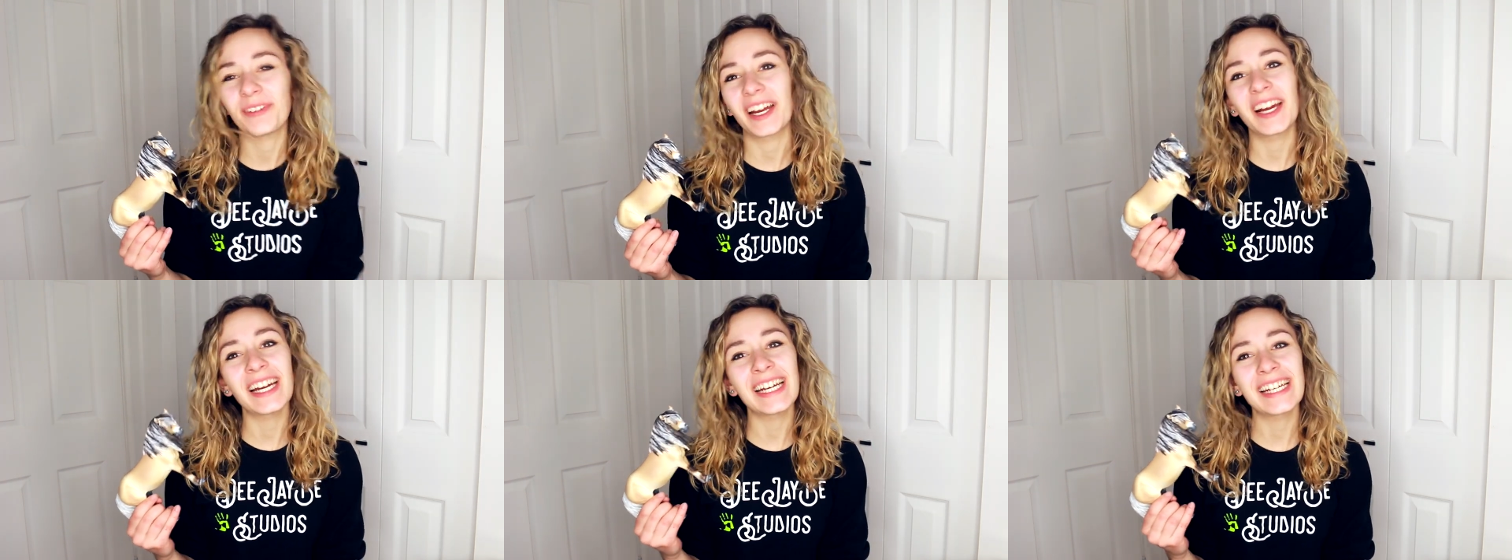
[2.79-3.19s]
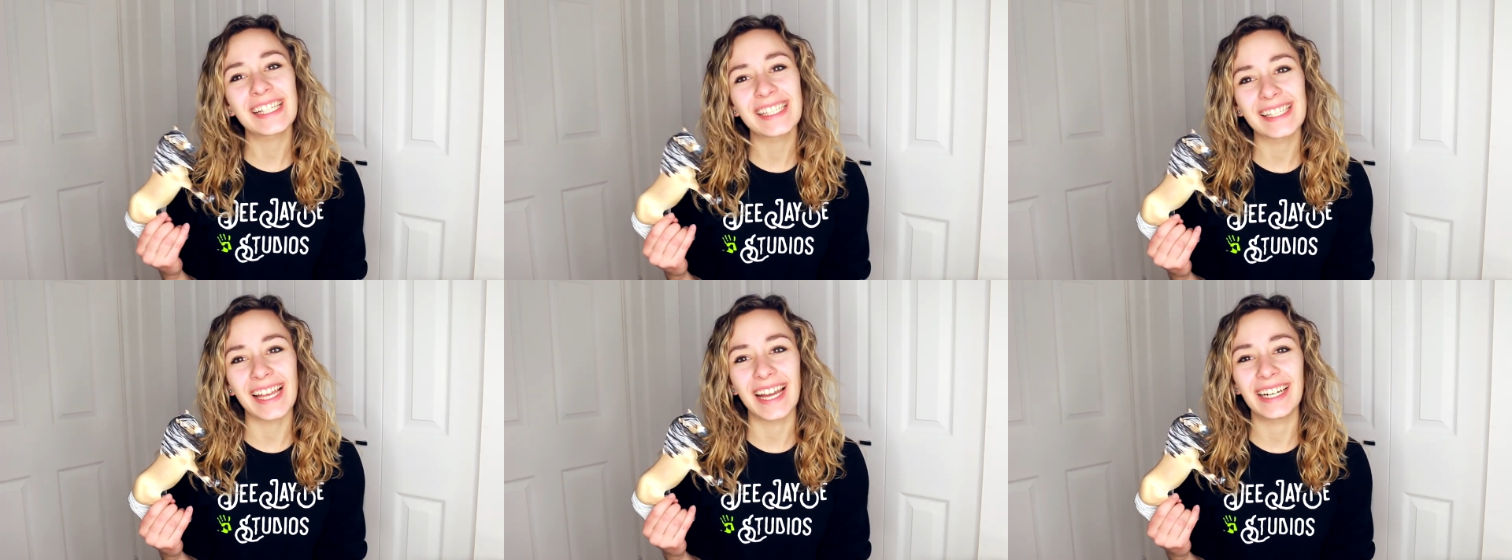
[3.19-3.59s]
very
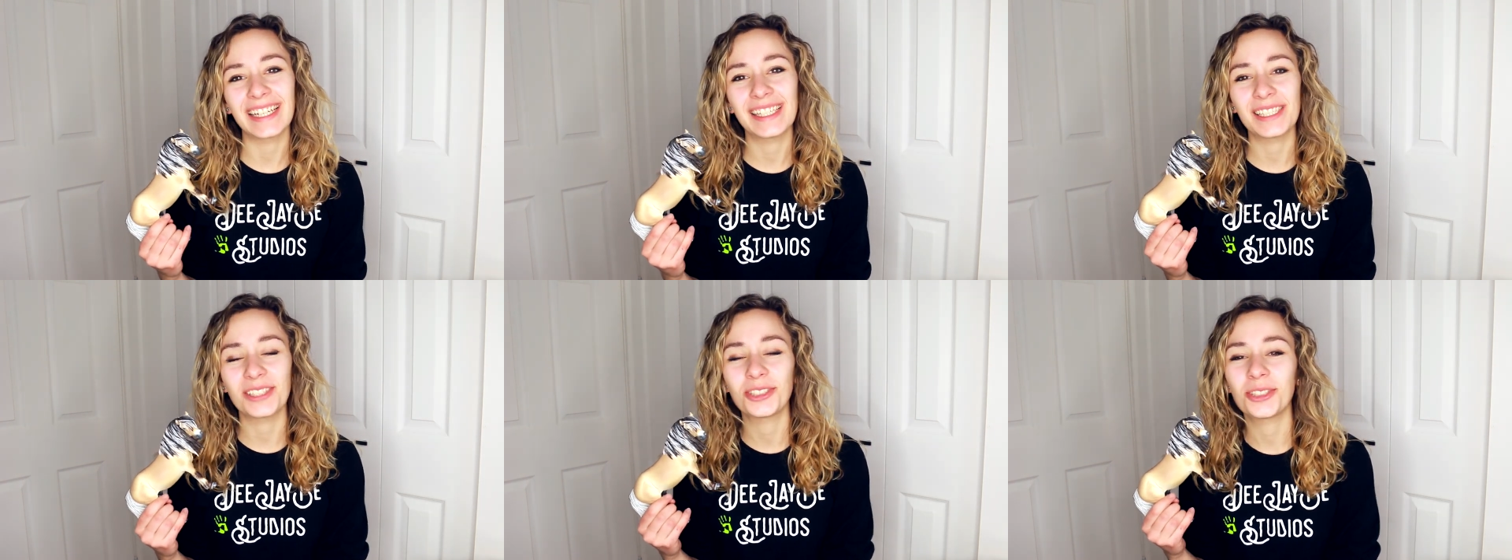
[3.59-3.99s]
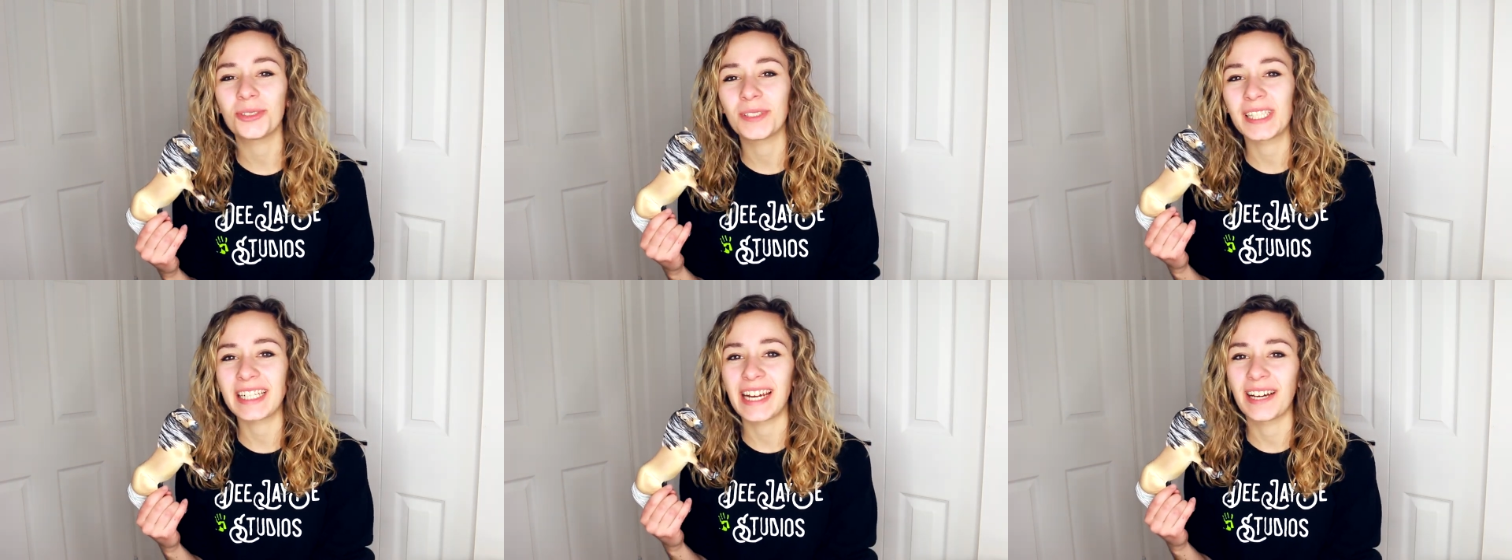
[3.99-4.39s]
excited
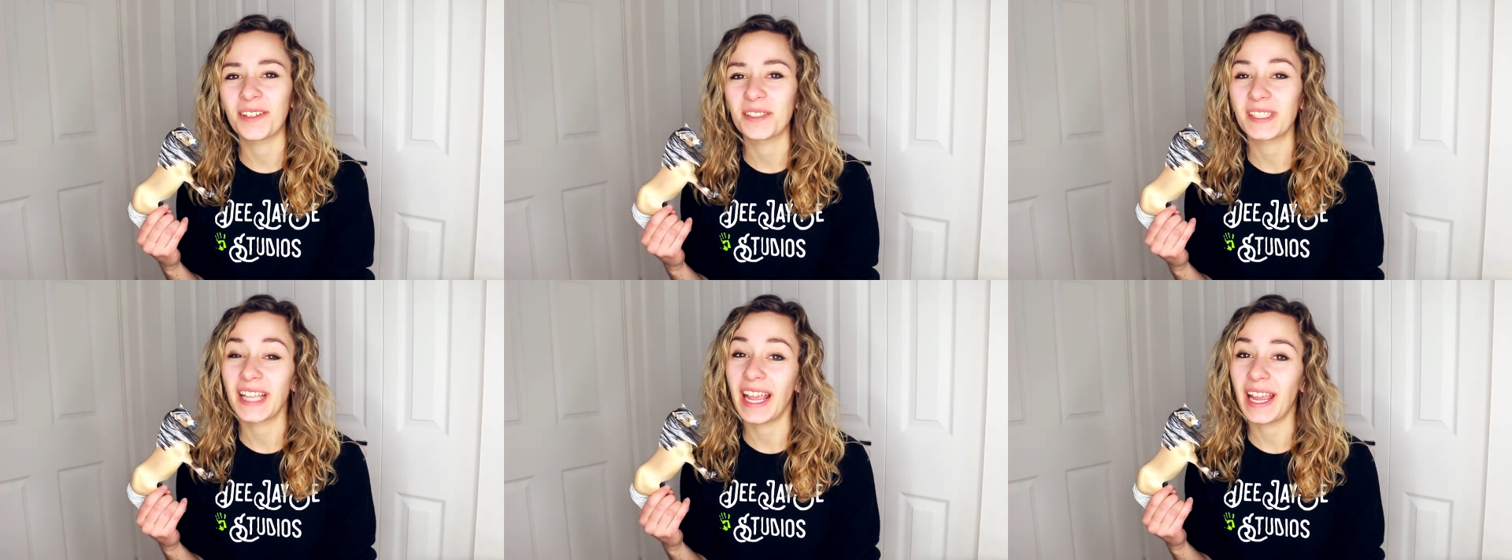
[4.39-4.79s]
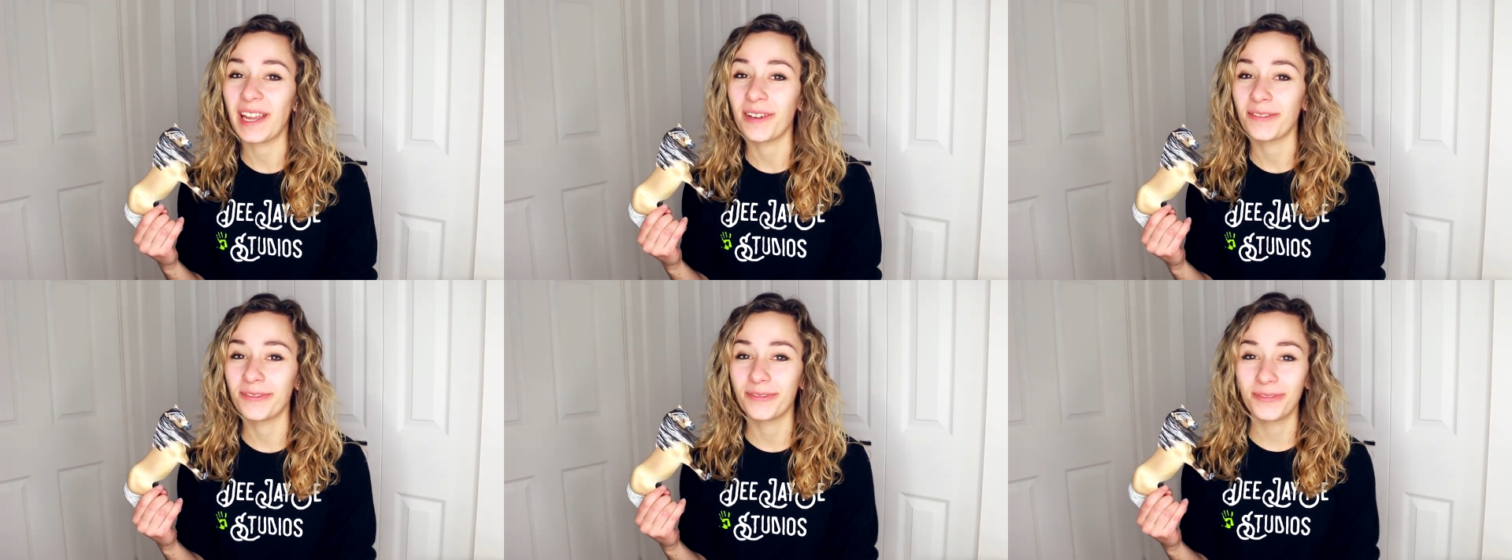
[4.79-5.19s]
to announce
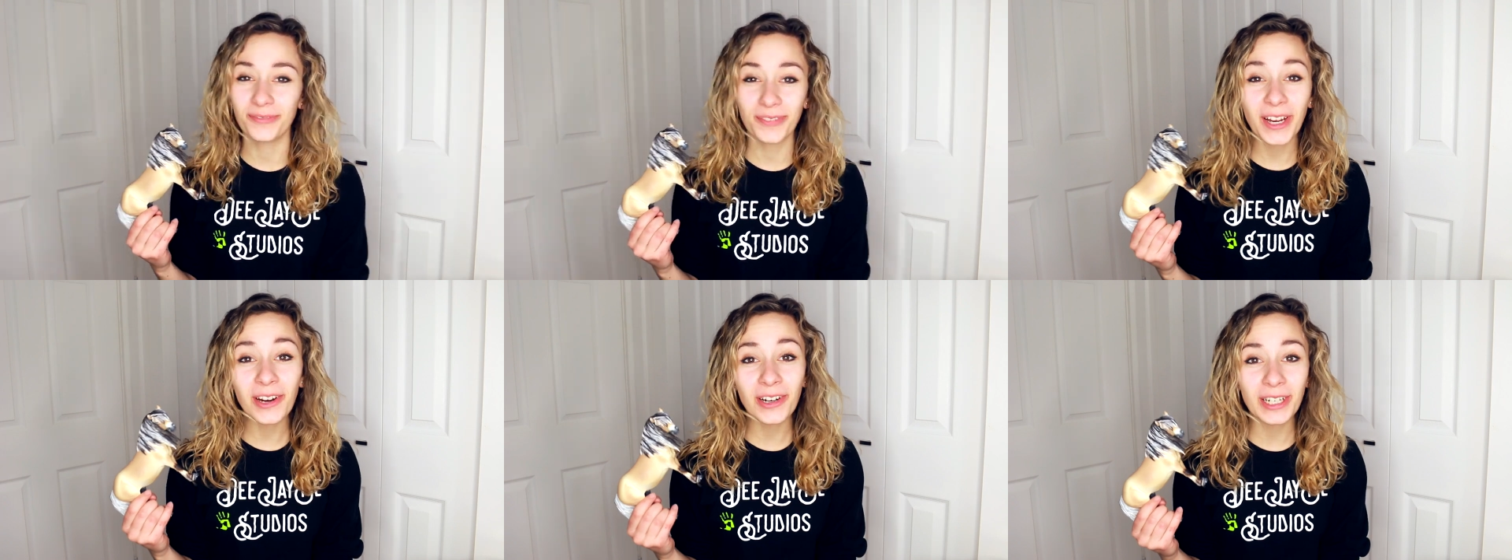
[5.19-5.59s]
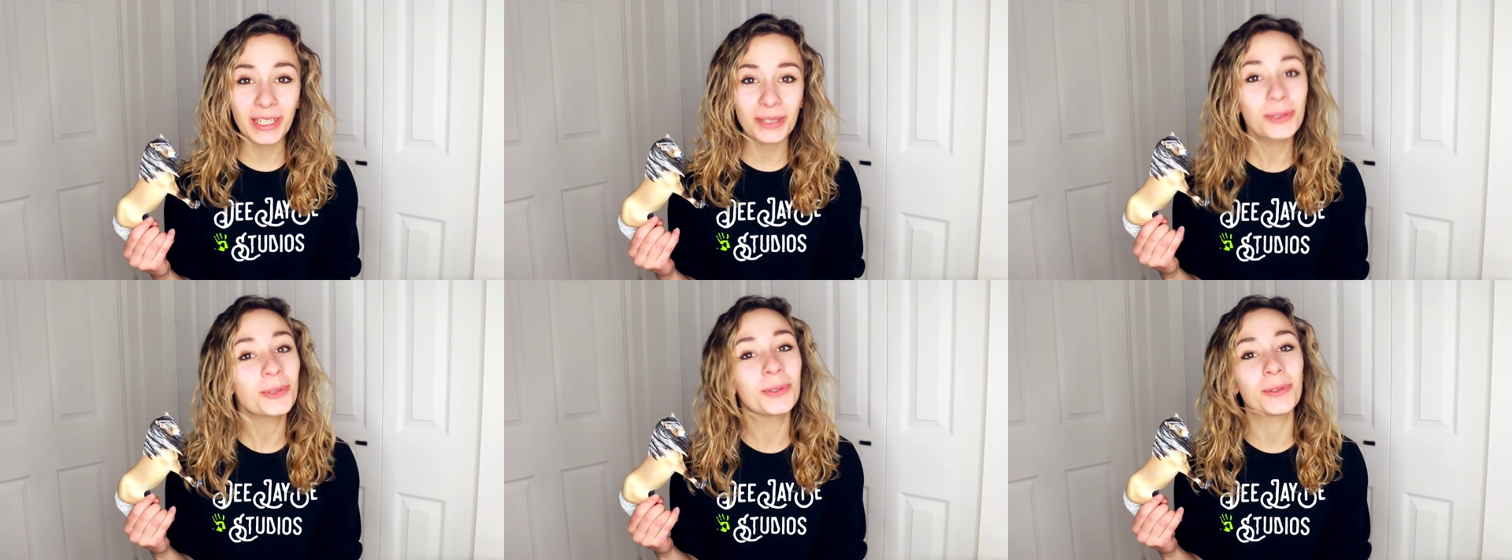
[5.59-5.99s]
a
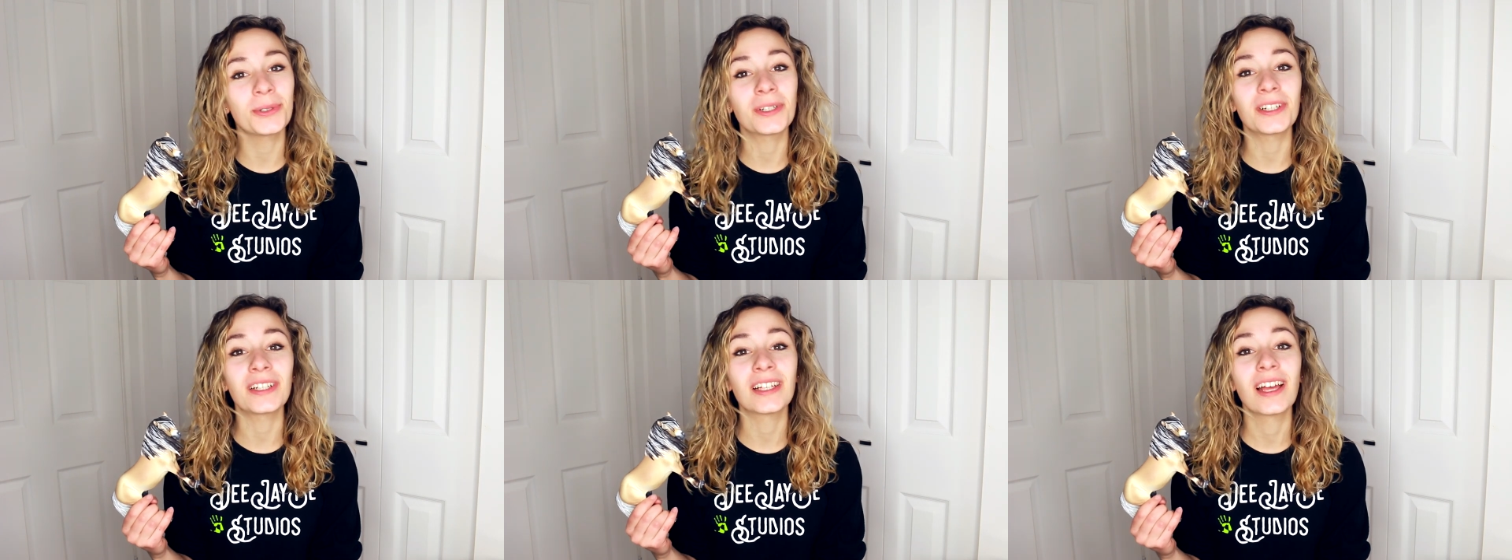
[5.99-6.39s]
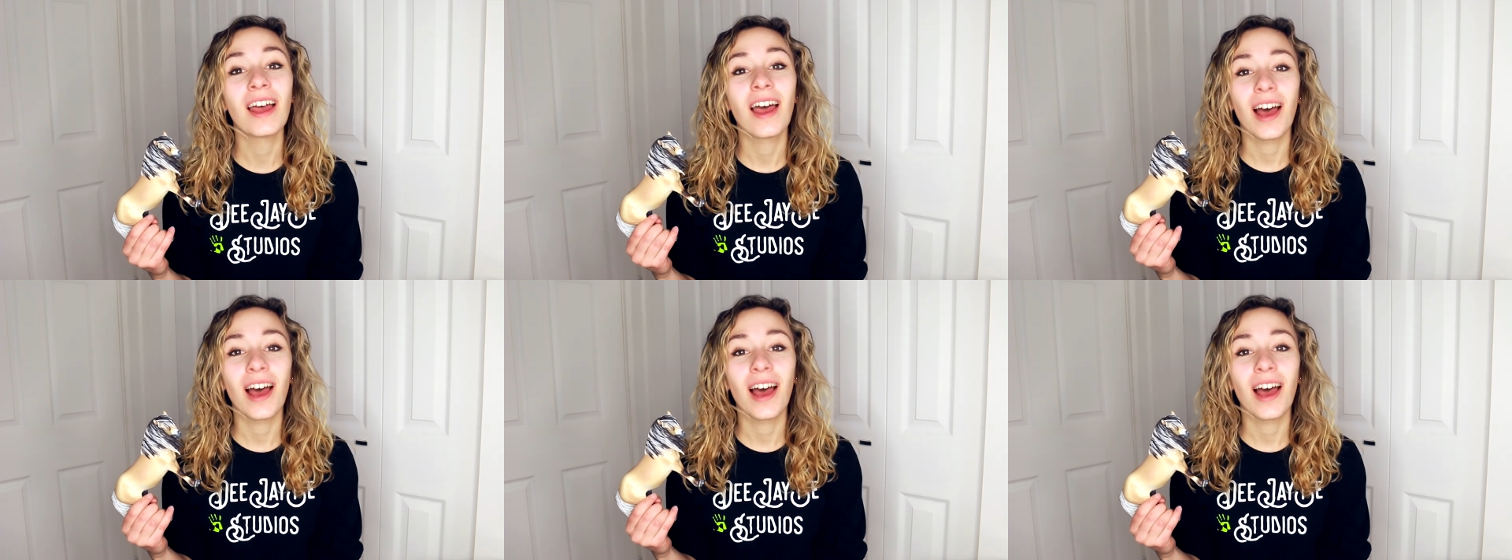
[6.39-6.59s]
very cool